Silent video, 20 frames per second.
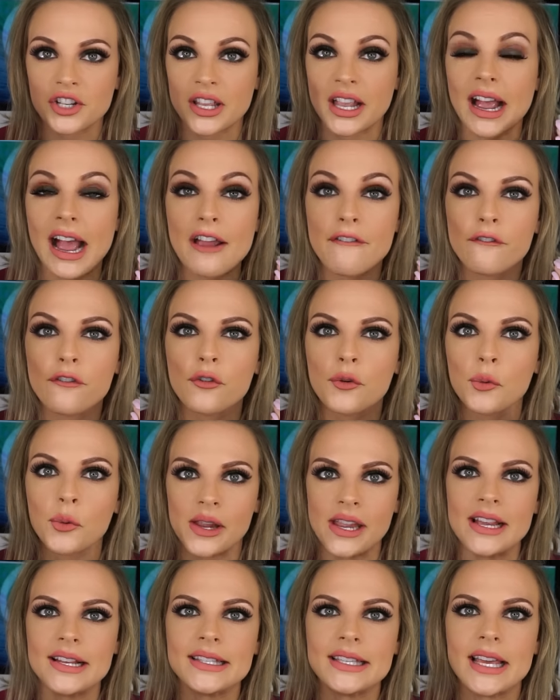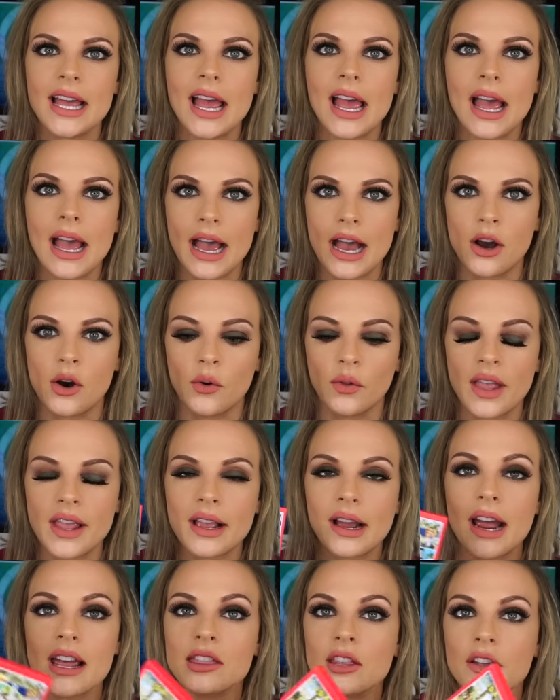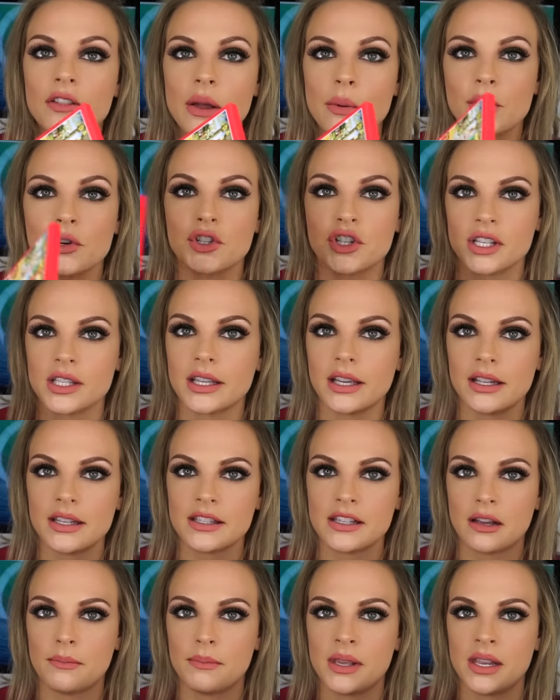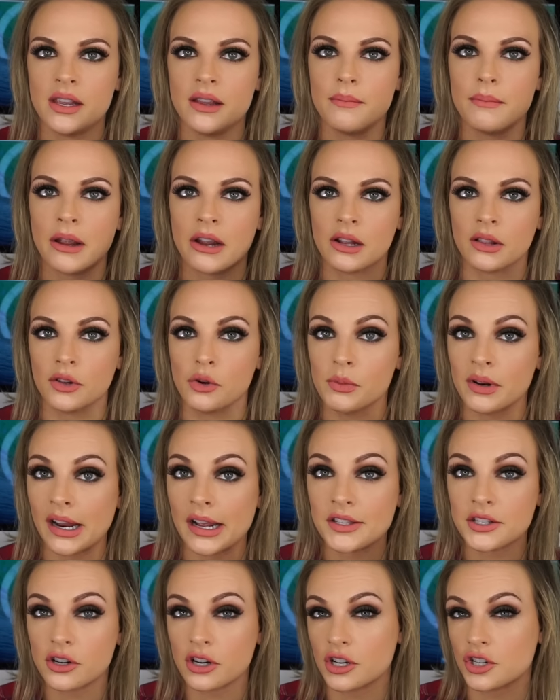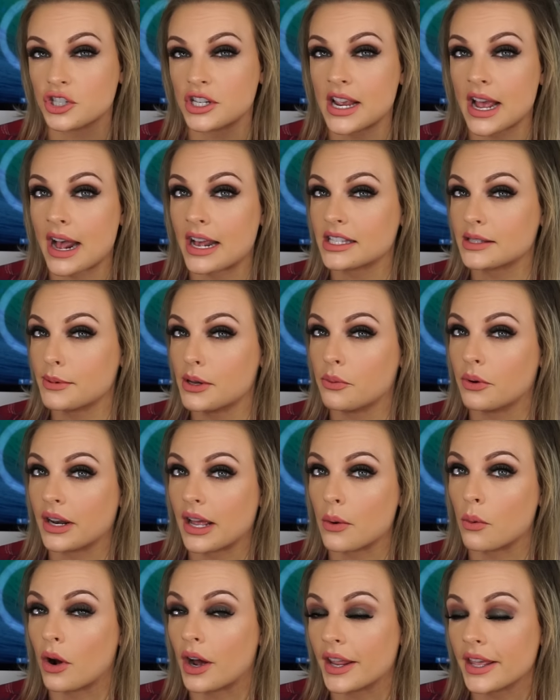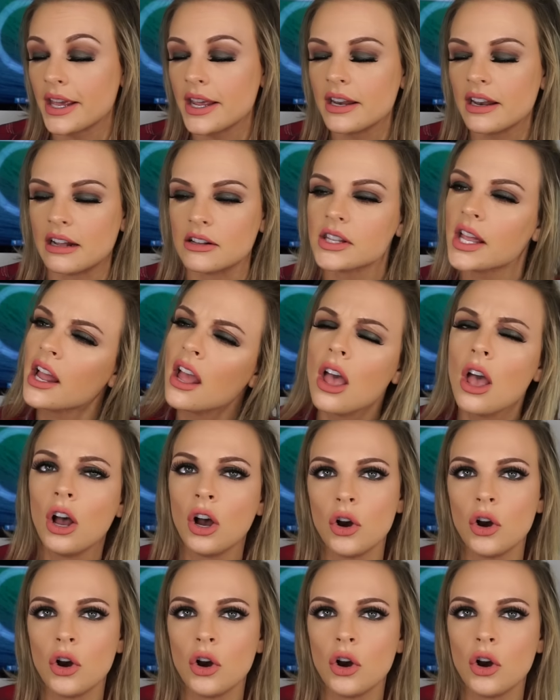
Like, I freaked out. Like, I thought they were just gonna send me Mary Luminizer because she asked me what I wanted, and I was like,